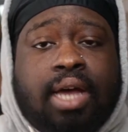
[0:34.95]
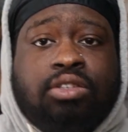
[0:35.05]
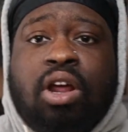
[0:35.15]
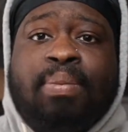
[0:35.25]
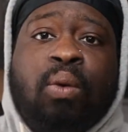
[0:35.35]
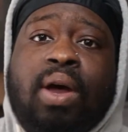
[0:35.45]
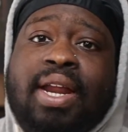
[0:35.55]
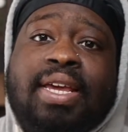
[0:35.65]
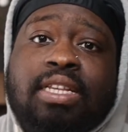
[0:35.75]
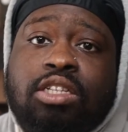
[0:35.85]
So number 1
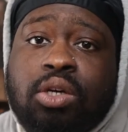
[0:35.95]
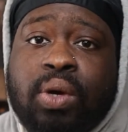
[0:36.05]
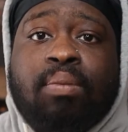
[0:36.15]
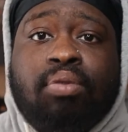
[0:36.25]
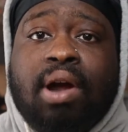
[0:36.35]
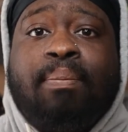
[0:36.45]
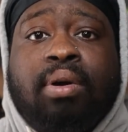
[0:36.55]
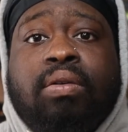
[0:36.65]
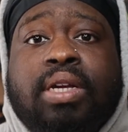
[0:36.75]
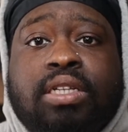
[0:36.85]
is doing
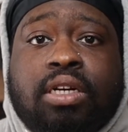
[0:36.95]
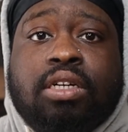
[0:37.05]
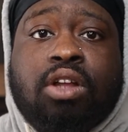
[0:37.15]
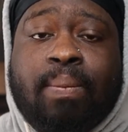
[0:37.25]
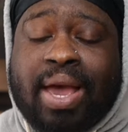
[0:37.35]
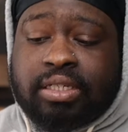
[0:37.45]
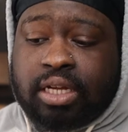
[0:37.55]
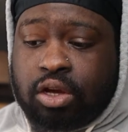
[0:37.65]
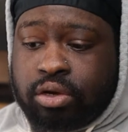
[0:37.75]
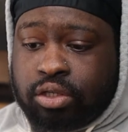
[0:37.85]
proper research. So I'm
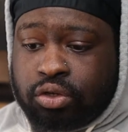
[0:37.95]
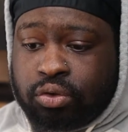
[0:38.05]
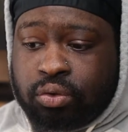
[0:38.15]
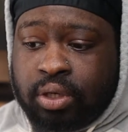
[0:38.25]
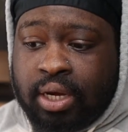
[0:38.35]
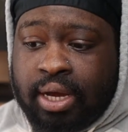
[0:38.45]
actually going to